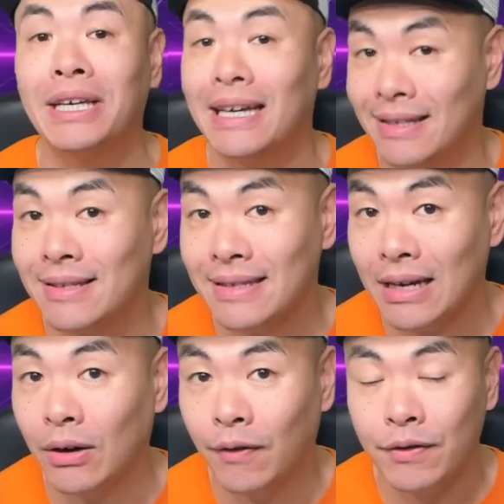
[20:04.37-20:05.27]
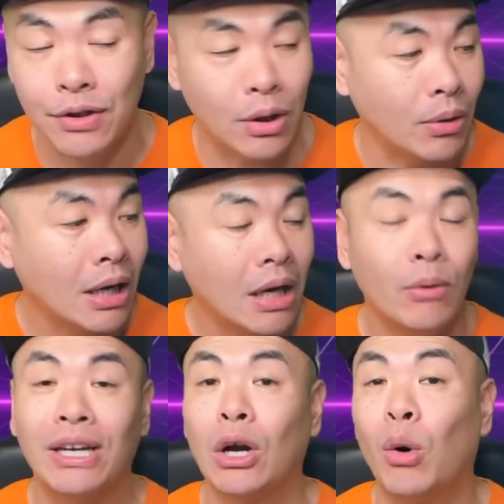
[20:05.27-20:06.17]
itself. So
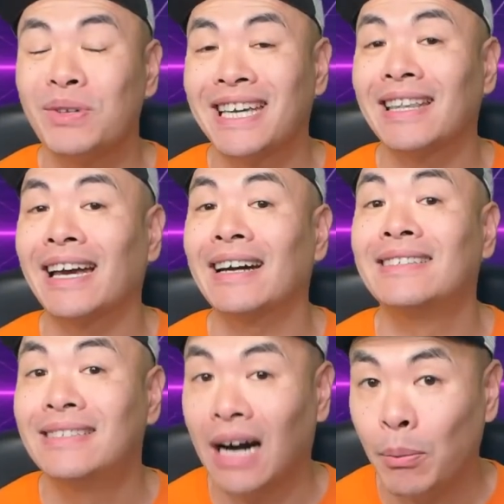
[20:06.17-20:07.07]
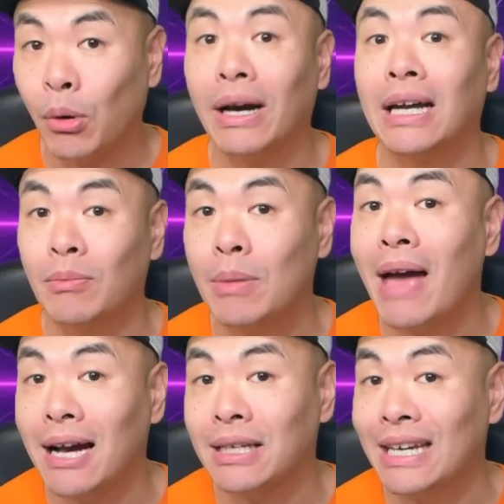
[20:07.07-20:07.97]
we can almost get like a double enemy
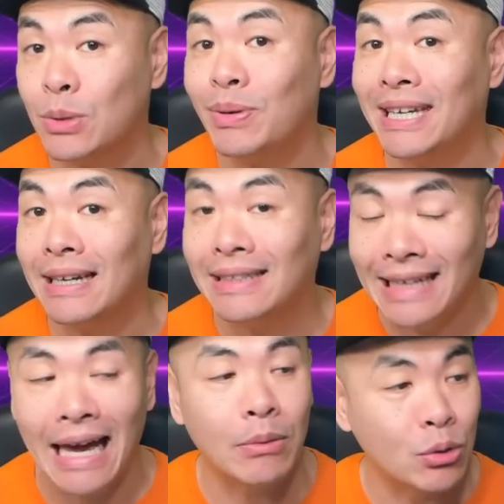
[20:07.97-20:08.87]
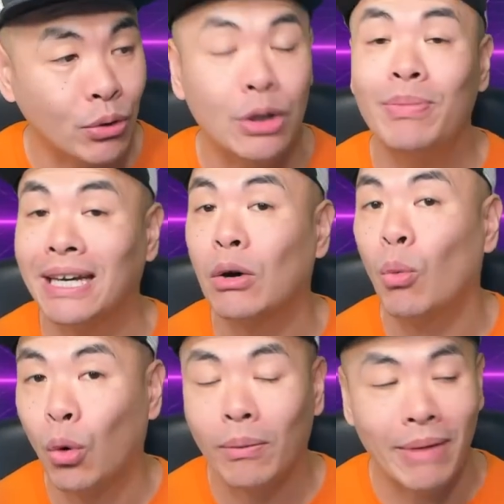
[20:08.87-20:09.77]
max HP damage when you pick
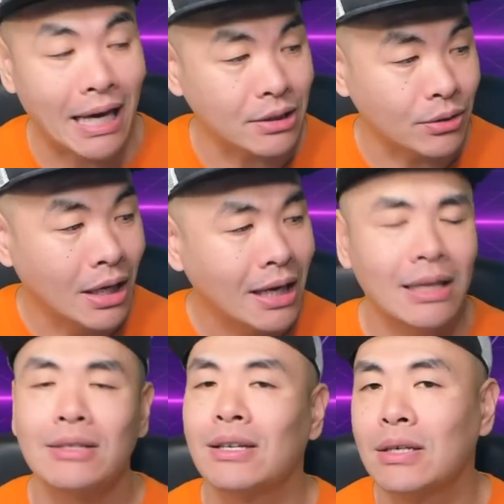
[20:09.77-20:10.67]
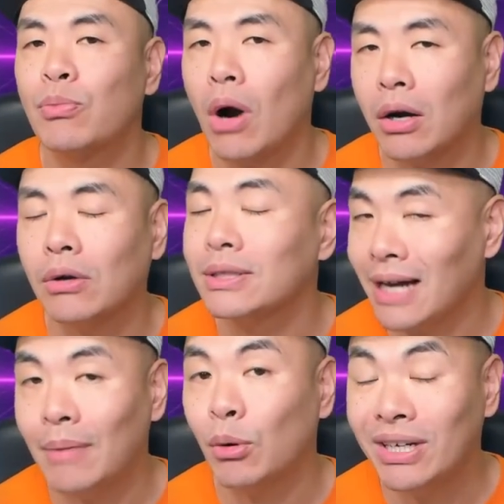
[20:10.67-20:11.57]
War Master. Now, this doesn't proc all the
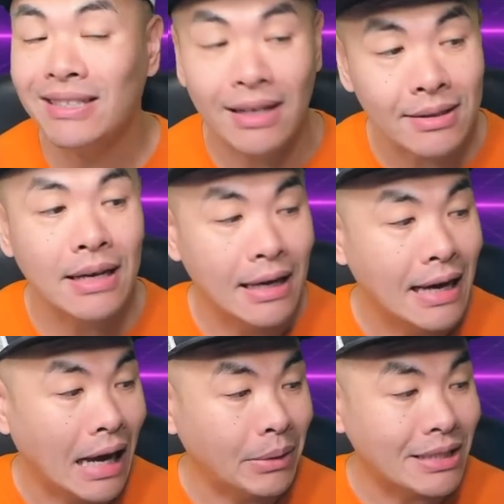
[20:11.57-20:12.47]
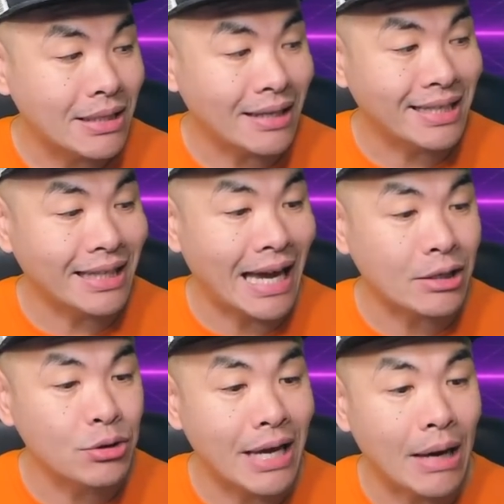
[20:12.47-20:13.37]
time, but when it does, I mean, it's nice to get that
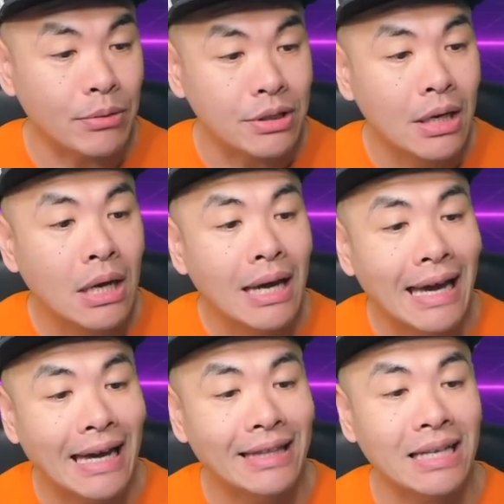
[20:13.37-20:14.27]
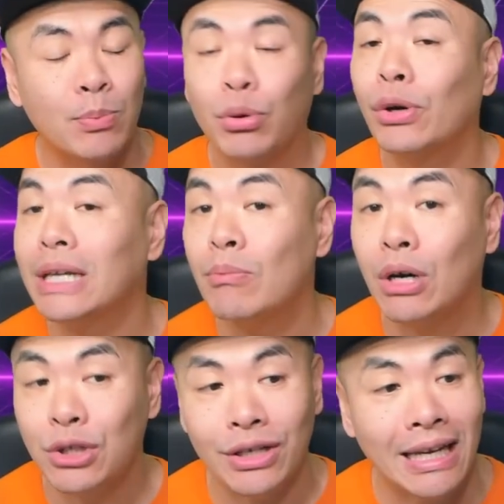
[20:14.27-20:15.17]
extra damage. And that's pretty
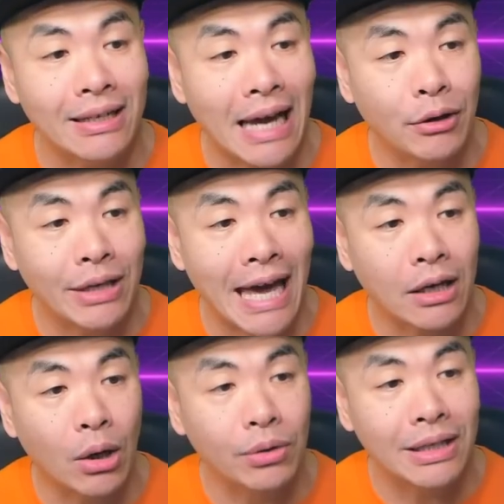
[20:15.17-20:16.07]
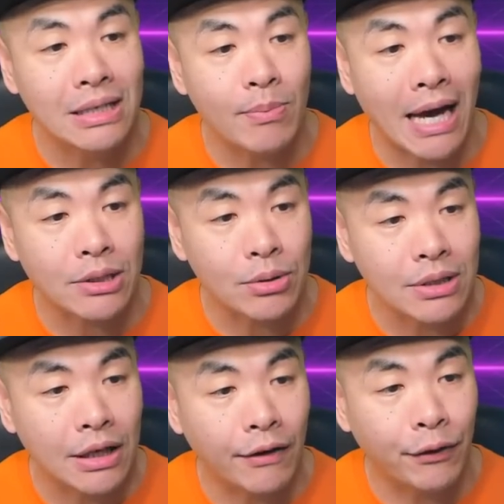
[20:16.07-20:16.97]
much it. Now, you can go these masteries
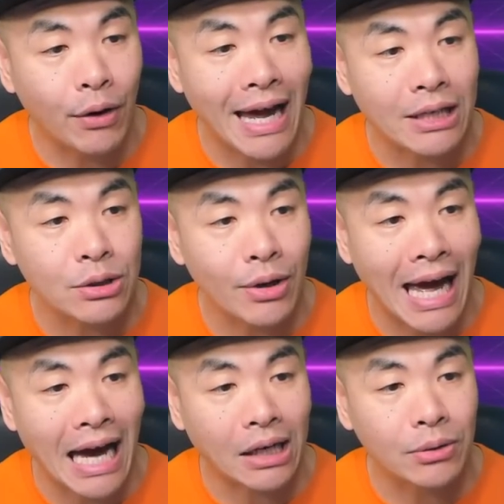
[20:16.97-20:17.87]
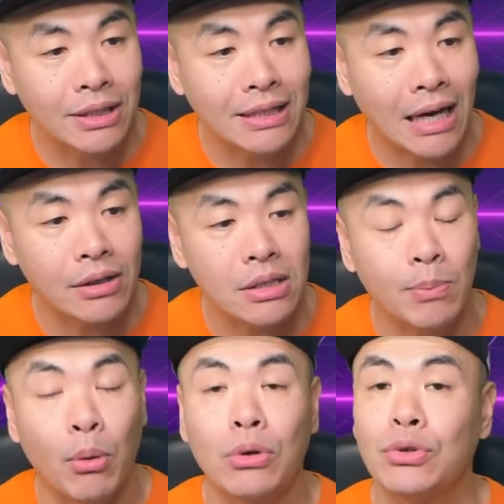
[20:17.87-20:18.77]
here for extra accuracy down the
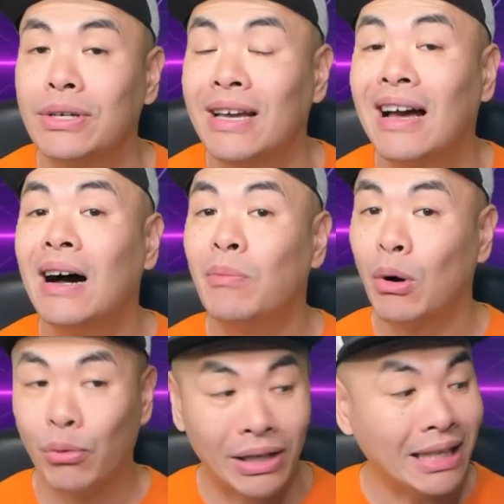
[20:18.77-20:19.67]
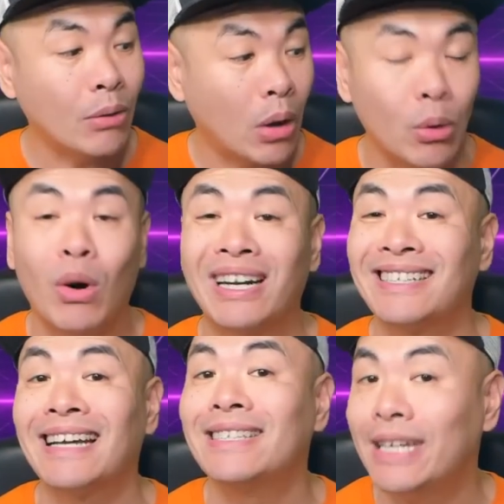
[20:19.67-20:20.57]
support tree, but really what we want is
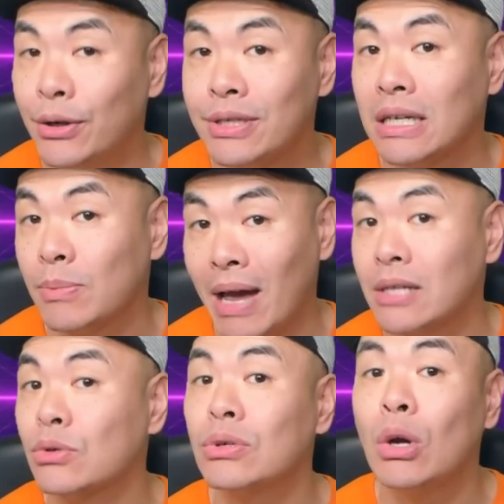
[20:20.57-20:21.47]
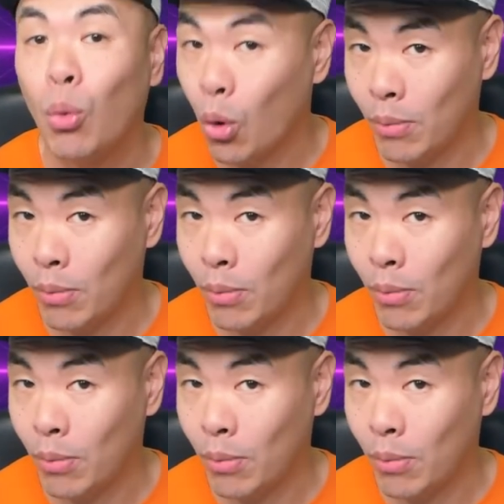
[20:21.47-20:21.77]
that tier 6 mastery, War